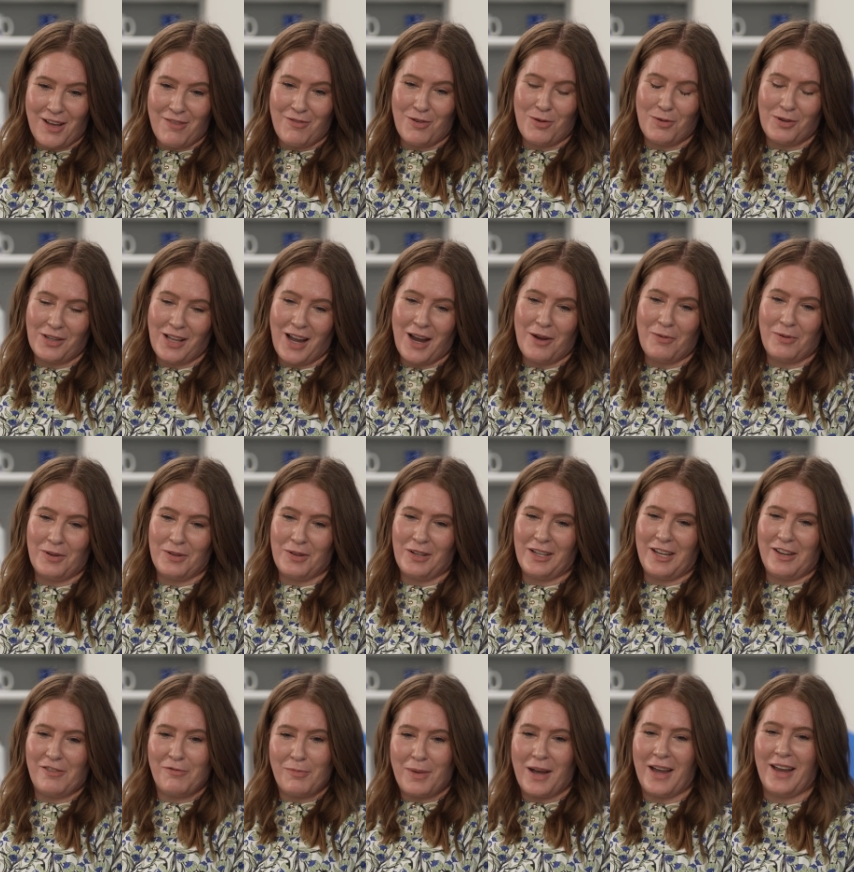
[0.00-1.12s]
level, what I would
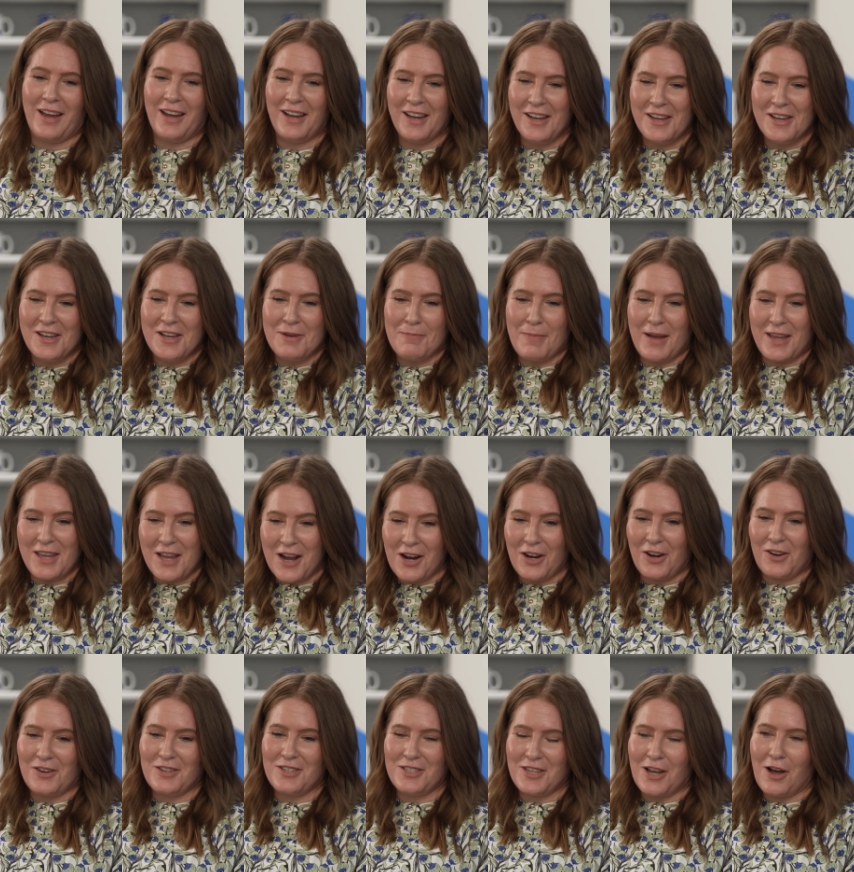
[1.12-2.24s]
give my my
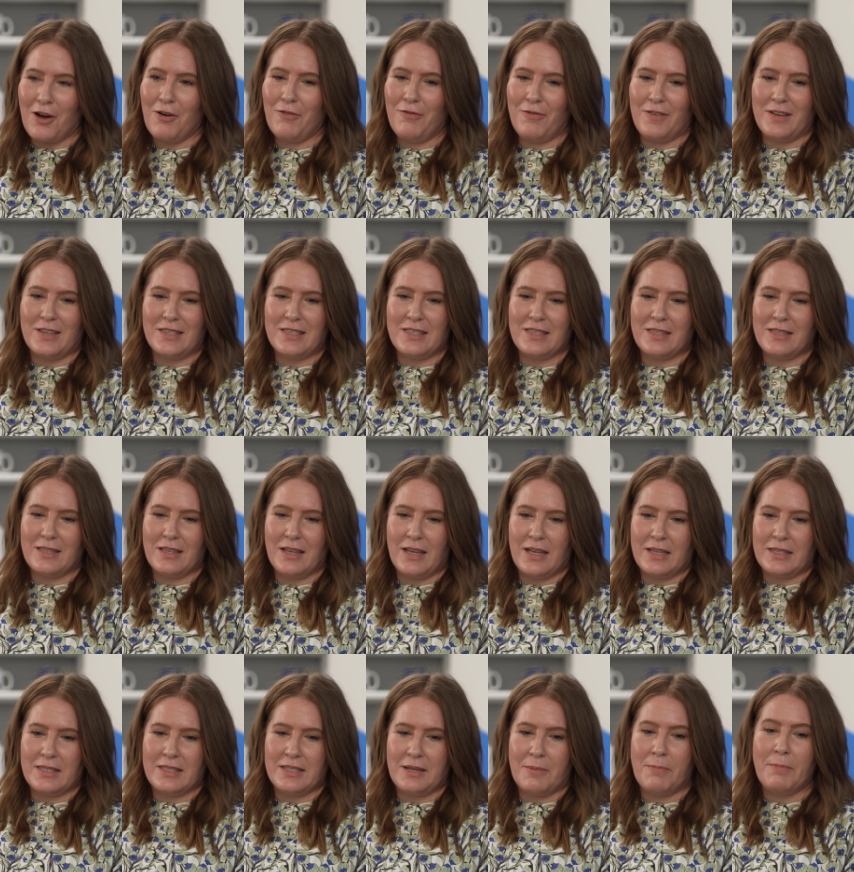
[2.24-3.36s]
younger self is
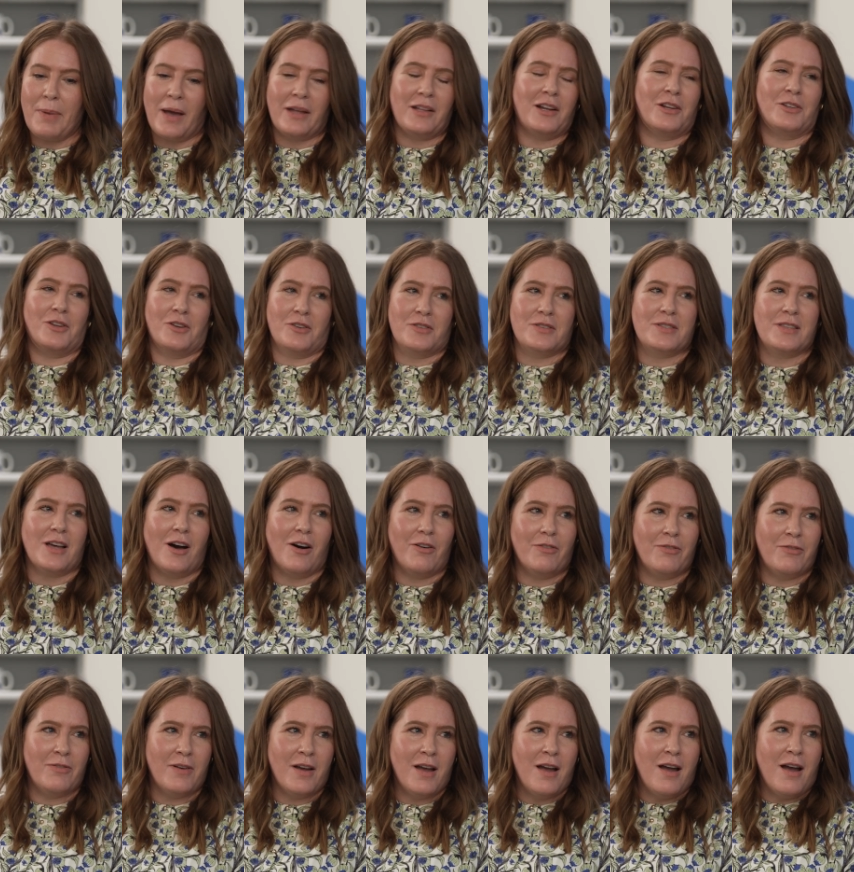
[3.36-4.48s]
is to bet on
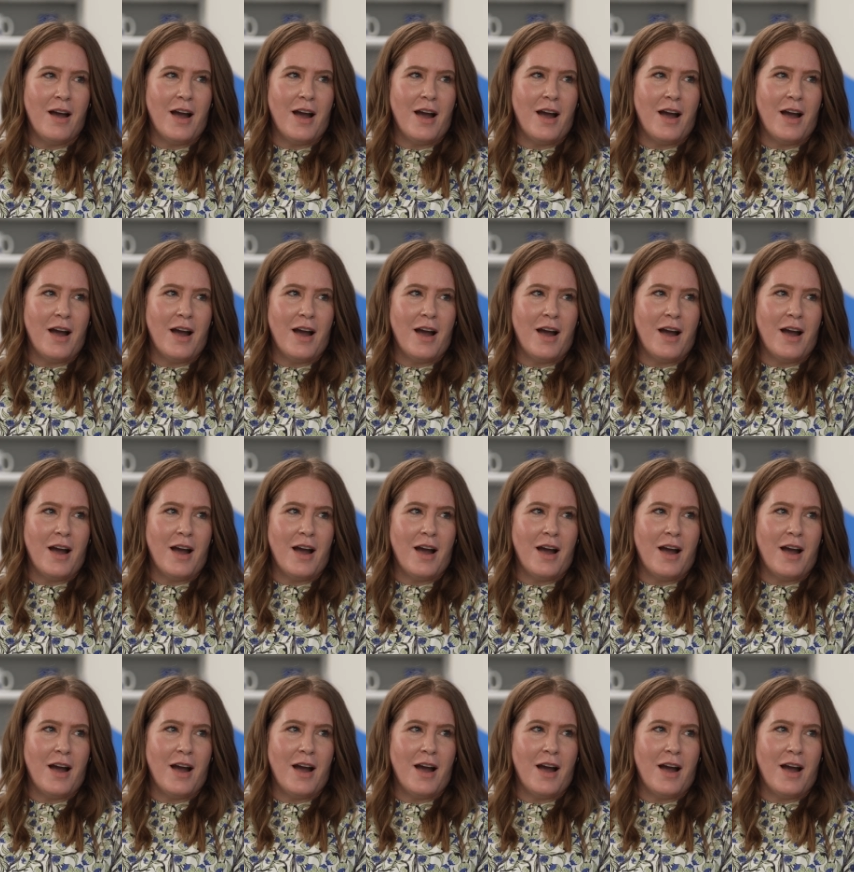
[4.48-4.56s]
yourself.